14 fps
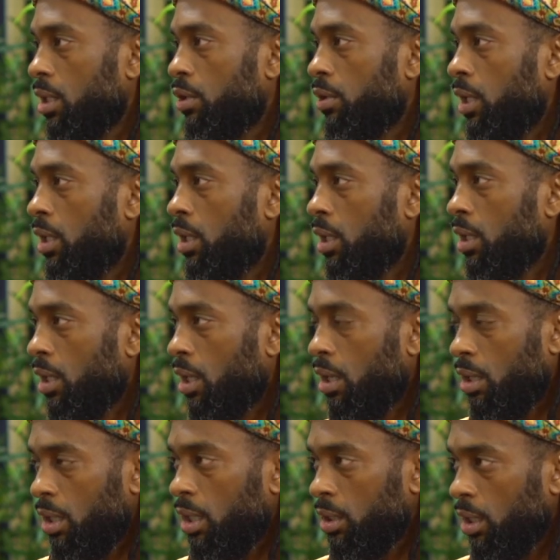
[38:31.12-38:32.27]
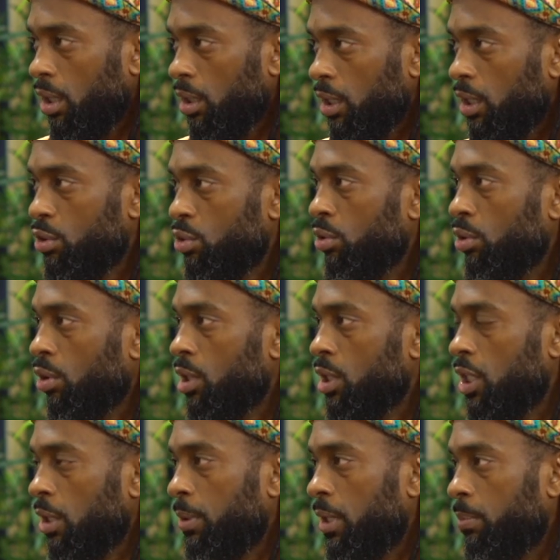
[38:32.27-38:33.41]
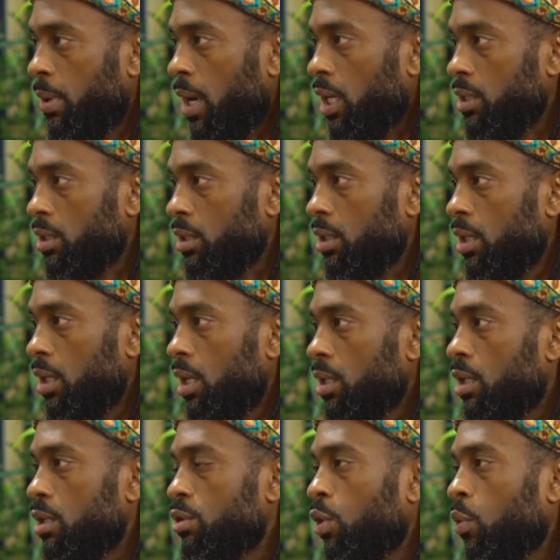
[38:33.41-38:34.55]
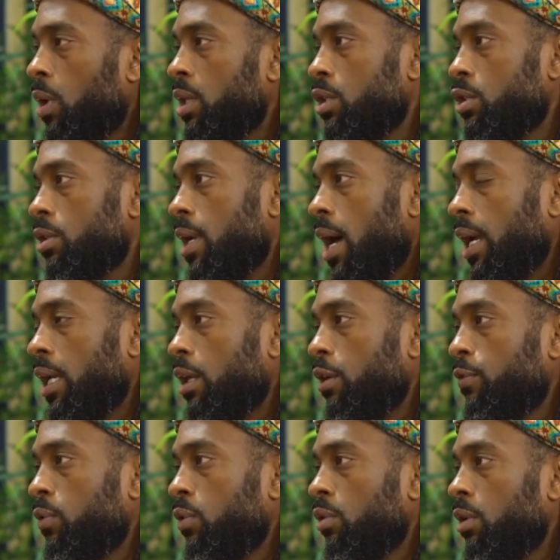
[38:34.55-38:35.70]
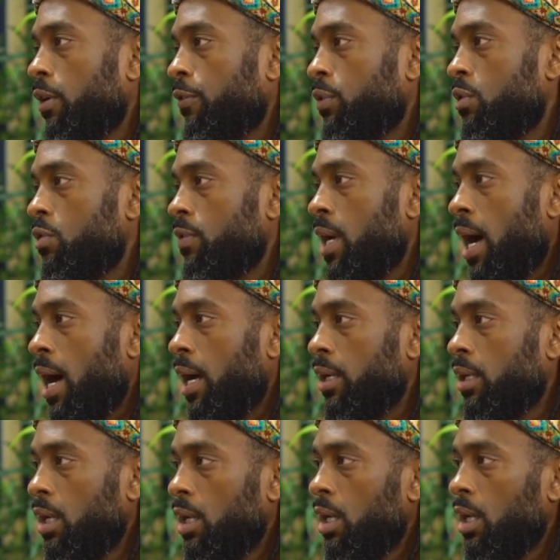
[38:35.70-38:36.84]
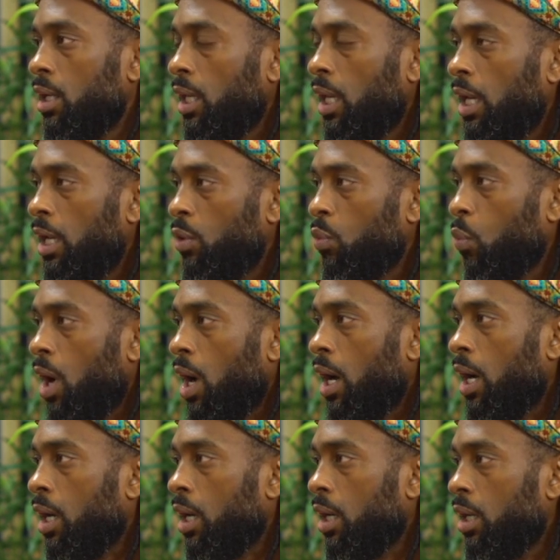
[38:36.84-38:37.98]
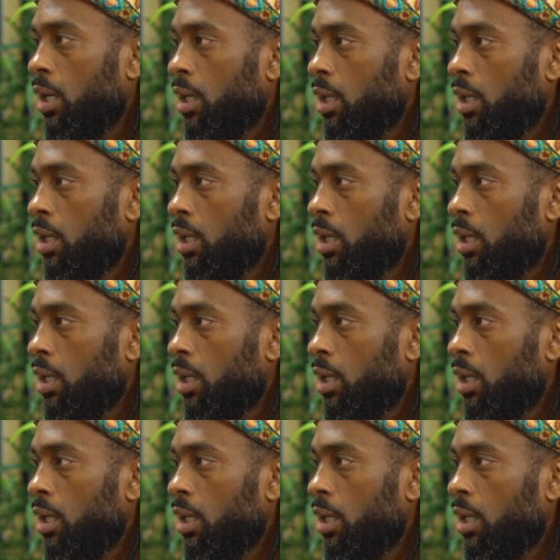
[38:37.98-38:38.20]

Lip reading: You're eating a lentil or a chickpea pasta. There's no way that you're not getting full if you've got quinoa,